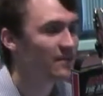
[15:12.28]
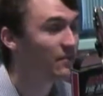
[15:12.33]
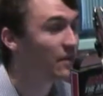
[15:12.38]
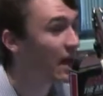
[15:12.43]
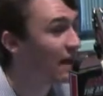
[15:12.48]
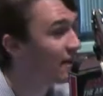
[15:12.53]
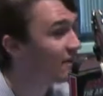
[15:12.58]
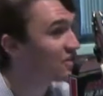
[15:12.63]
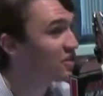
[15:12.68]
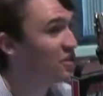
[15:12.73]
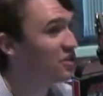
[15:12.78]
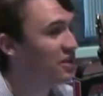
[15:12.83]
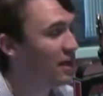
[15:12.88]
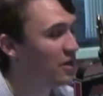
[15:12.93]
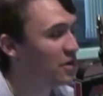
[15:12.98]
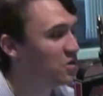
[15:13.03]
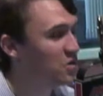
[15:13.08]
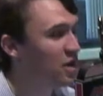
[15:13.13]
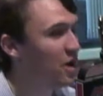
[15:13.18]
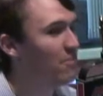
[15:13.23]
Not necessarily
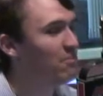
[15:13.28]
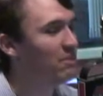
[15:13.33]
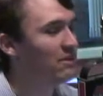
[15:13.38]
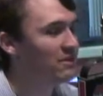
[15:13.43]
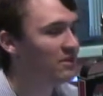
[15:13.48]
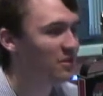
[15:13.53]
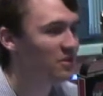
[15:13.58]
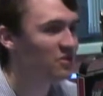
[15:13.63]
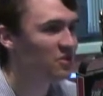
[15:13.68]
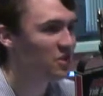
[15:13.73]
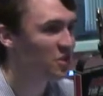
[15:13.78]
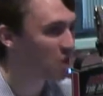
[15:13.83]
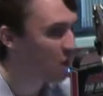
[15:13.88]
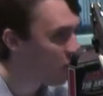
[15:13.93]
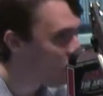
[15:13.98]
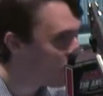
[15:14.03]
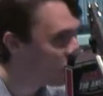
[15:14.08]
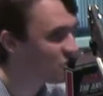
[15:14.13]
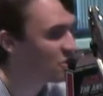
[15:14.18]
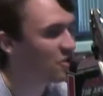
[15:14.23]
Donald Trump, but the
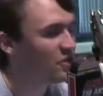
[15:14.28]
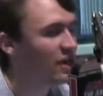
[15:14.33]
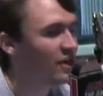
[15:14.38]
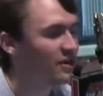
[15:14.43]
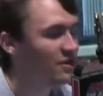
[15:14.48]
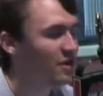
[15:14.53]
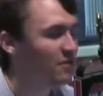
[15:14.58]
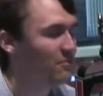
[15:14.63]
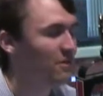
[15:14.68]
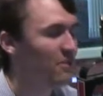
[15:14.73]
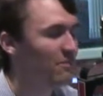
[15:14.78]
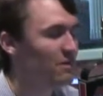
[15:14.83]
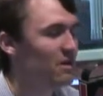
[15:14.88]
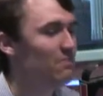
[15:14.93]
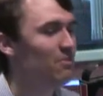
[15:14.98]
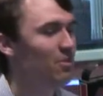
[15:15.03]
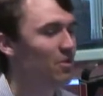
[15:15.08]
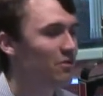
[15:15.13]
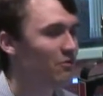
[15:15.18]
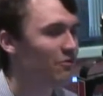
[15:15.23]
hunger that
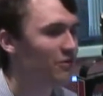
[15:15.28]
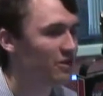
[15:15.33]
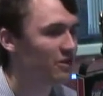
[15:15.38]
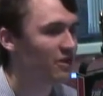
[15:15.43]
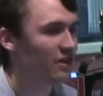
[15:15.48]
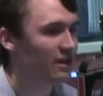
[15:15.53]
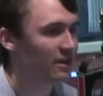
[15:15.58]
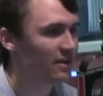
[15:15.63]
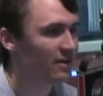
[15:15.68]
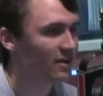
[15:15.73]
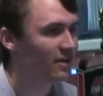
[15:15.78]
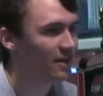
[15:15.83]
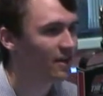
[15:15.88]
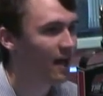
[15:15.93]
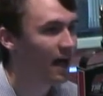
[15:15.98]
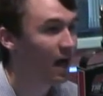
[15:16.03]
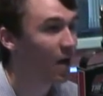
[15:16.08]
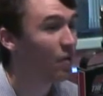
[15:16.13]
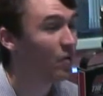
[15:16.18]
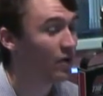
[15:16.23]
people are feeling
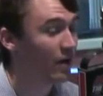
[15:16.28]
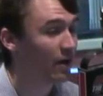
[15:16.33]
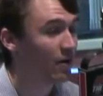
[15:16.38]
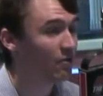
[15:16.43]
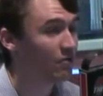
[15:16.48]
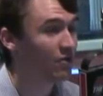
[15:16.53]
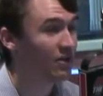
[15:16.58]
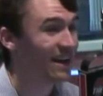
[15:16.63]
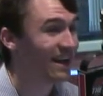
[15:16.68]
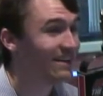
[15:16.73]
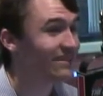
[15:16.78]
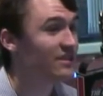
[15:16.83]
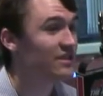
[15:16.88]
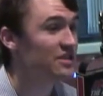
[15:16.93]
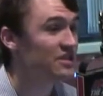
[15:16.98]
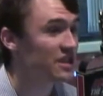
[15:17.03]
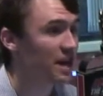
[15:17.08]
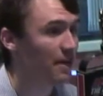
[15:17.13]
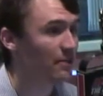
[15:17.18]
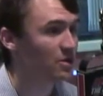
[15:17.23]
out there for an
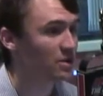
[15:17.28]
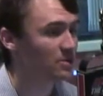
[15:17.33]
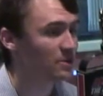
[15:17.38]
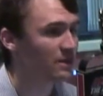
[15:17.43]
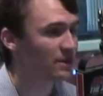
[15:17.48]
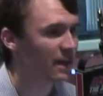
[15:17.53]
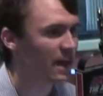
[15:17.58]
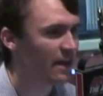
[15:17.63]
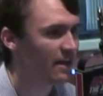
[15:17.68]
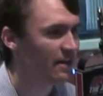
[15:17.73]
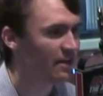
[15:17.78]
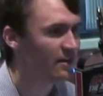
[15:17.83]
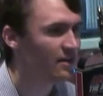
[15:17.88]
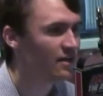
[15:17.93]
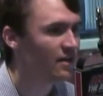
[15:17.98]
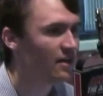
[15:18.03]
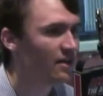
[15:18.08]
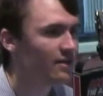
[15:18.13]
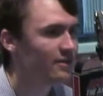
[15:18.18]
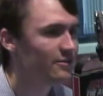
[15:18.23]
anti-establishment candidate
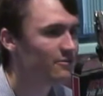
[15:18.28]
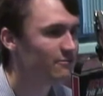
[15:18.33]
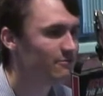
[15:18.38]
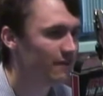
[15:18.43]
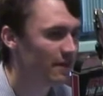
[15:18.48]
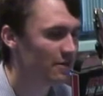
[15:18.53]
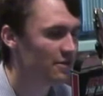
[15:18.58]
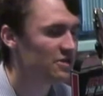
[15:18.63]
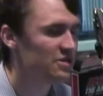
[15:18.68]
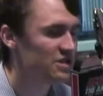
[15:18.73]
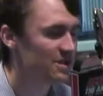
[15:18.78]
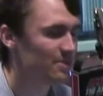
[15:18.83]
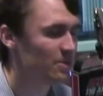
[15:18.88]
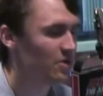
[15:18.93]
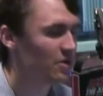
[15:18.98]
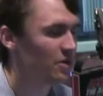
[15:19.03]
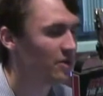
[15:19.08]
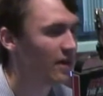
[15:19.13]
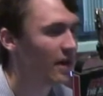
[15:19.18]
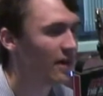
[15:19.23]
is very similar
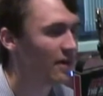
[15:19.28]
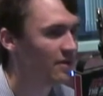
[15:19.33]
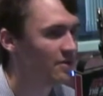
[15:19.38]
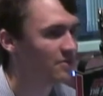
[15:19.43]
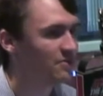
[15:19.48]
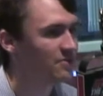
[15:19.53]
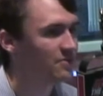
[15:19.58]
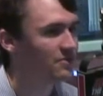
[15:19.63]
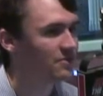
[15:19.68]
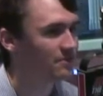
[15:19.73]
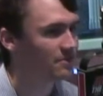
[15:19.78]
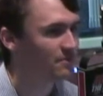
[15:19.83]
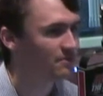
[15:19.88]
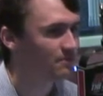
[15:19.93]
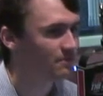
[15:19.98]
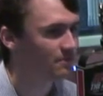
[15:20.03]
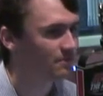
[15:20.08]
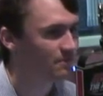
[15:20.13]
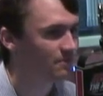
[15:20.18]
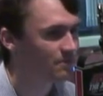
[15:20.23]
to that. But you're on these
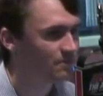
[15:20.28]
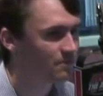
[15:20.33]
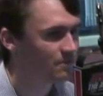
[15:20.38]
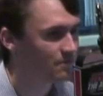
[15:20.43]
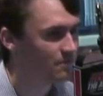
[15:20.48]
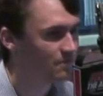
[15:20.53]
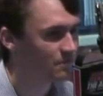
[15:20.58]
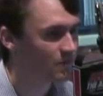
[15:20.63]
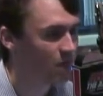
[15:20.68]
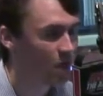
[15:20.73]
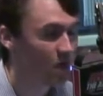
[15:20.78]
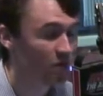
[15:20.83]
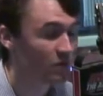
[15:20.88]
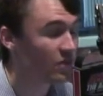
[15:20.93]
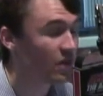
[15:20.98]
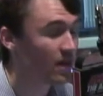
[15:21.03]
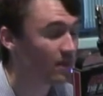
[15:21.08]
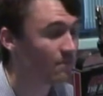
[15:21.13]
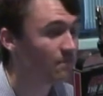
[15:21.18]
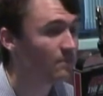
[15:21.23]
campuses. Are you
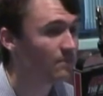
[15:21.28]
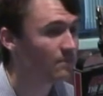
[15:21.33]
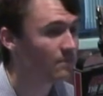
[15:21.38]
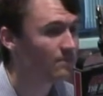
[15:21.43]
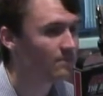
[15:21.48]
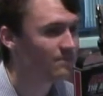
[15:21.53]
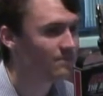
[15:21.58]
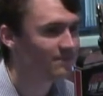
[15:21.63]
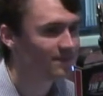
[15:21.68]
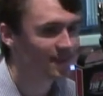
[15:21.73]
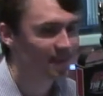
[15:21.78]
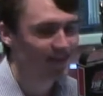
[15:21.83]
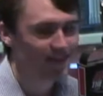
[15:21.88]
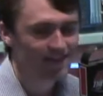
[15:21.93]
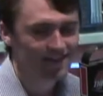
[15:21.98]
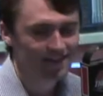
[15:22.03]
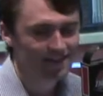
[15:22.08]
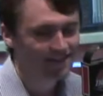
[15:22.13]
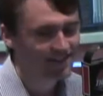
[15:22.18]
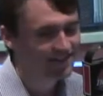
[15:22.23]
hearing
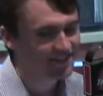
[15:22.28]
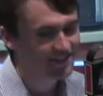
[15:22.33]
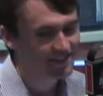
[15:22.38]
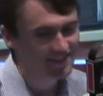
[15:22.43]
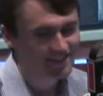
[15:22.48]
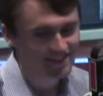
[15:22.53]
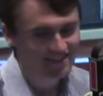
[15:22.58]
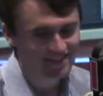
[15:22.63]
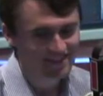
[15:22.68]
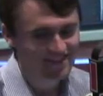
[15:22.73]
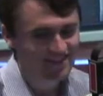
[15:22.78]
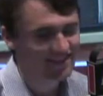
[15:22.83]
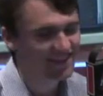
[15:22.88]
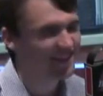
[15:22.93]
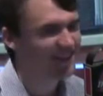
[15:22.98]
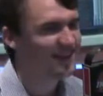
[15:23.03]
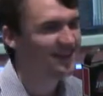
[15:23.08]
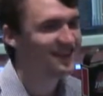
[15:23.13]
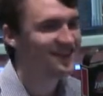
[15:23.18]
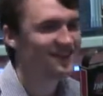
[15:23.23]
anybody say
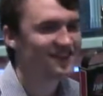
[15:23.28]
Trump?